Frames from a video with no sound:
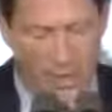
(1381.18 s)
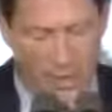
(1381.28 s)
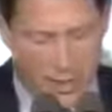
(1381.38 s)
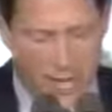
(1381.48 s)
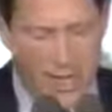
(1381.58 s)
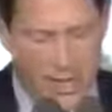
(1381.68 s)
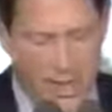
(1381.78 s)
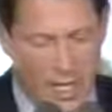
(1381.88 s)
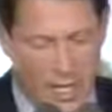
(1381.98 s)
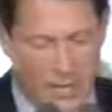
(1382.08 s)
today's
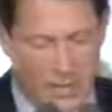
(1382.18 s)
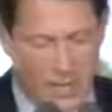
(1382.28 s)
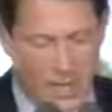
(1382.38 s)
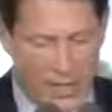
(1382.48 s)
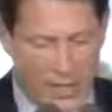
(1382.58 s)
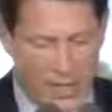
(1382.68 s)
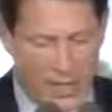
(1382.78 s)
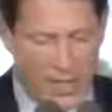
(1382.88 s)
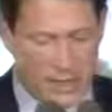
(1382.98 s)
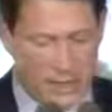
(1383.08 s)
announcement by the
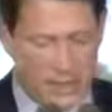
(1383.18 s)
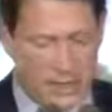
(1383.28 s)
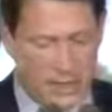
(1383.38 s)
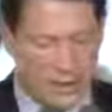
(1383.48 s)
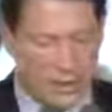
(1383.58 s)
President uh,